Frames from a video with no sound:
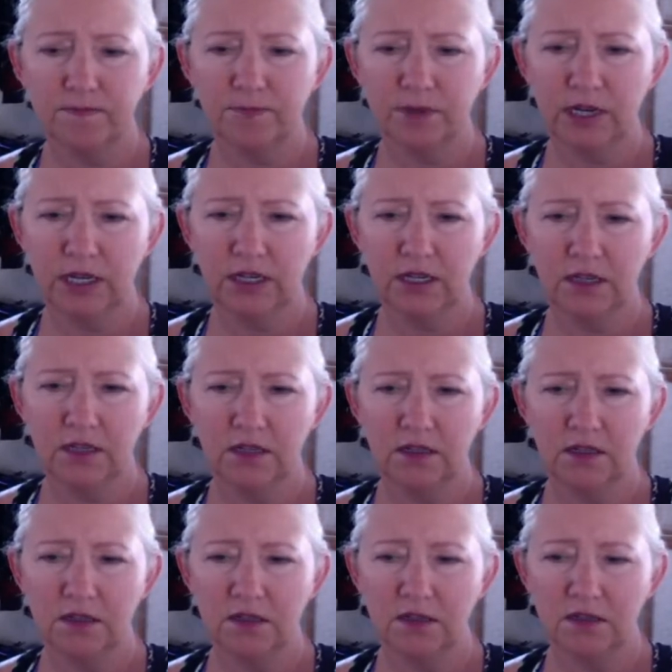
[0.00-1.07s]
but
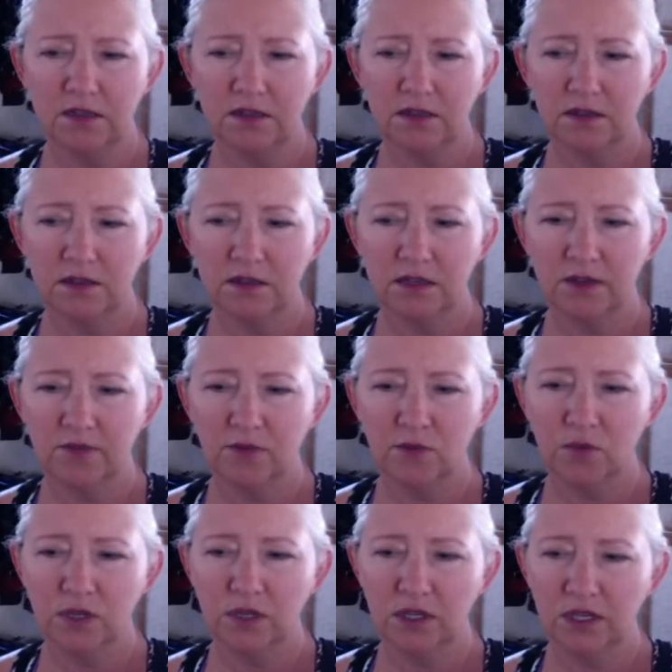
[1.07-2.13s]
never
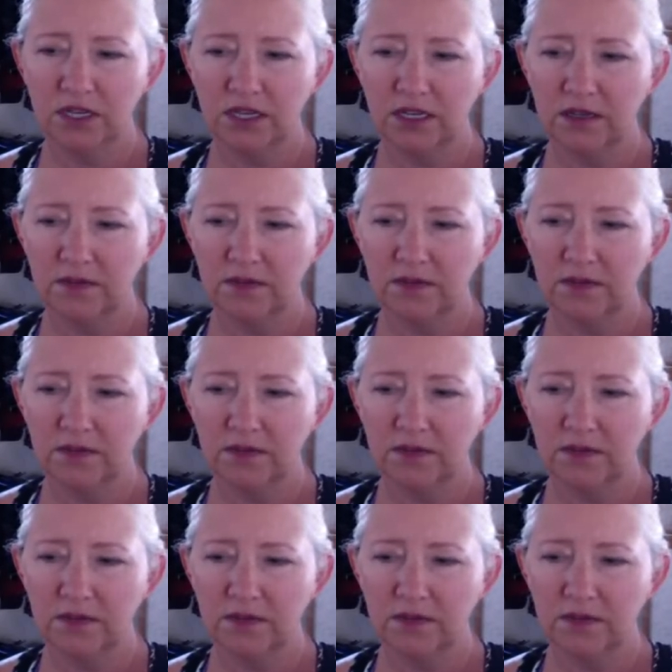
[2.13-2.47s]
really,